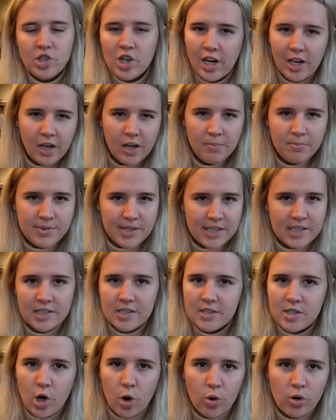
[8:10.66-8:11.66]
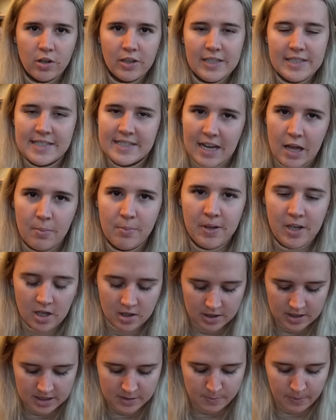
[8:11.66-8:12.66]
Jacob didn't totally sell me
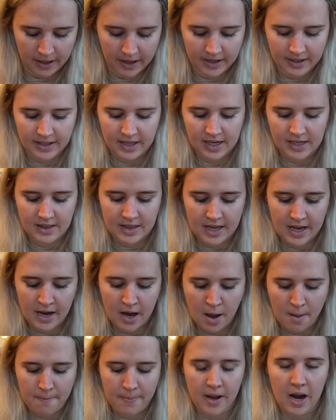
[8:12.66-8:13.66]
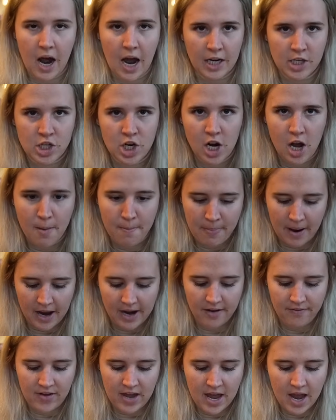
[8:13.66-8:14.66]
on this pancake thing, but I took a
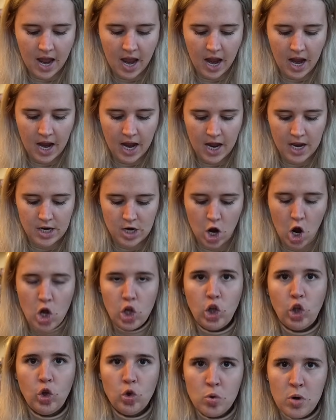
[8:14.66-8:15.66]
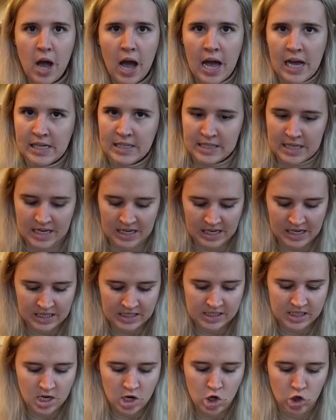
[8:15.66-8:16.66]
bite of it and you guys, it
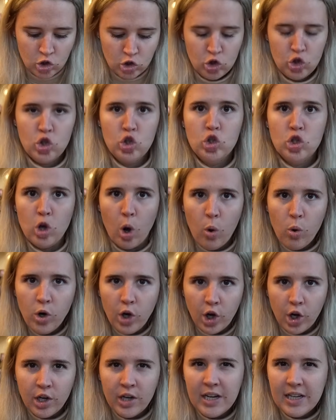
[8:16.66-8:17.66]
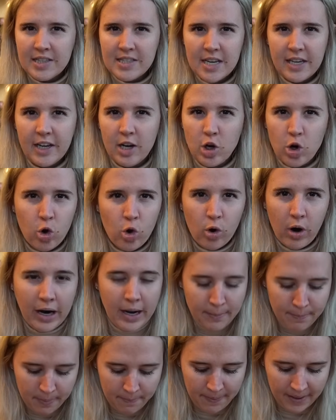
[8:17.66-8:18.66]
is so good. It's like a
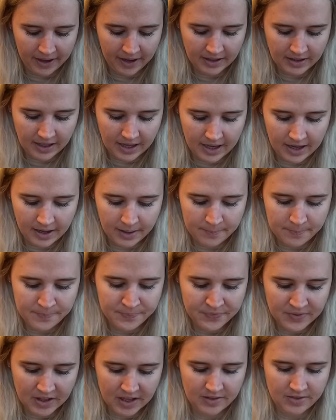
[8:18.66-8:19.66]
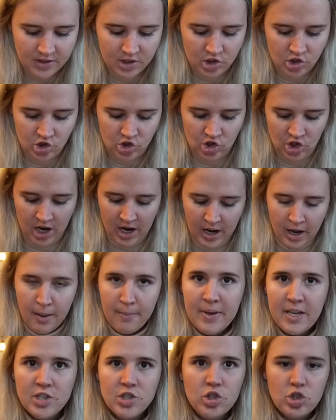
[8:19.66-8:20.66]
crepe pancake and the
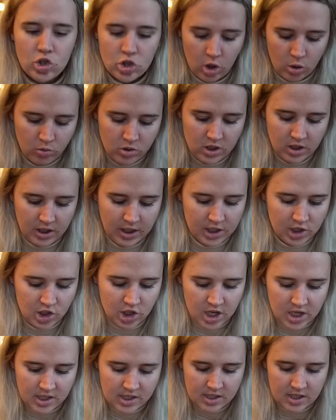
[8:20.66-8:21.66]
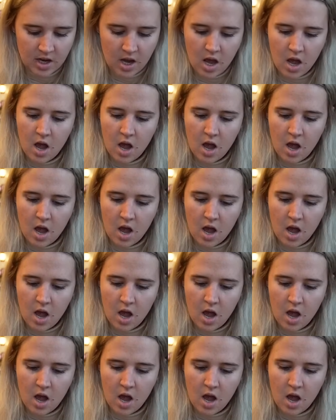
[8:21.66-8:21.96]
jam is so delicious.